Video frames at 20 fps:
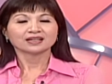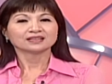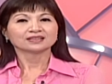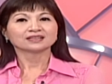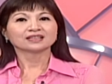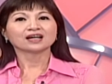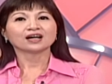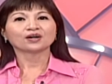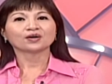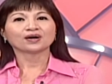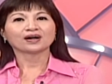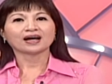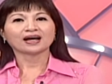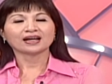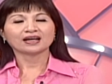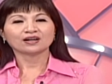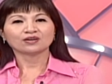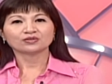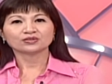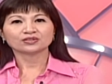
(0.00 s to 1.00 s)
So
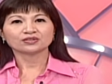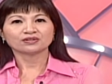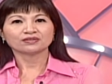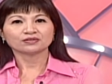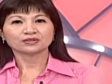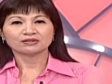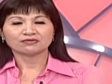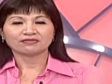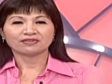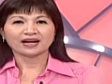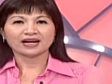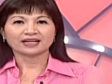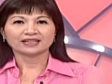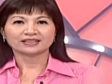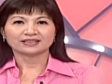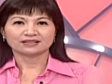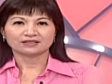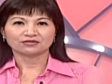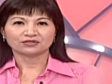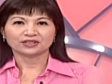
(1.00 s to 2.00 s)
I also invite
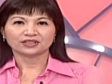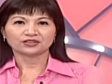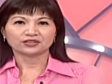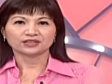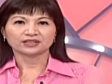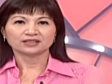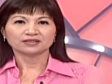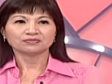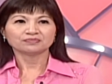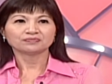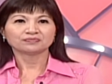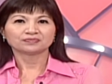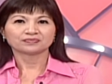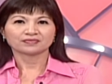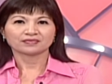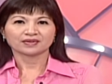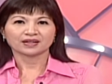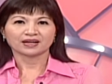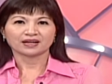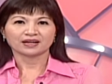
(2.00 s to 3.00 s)
a very
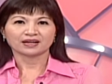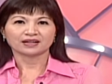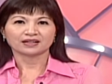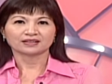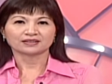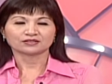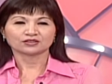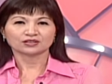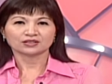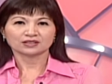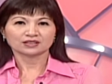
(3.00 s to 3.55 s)
uh,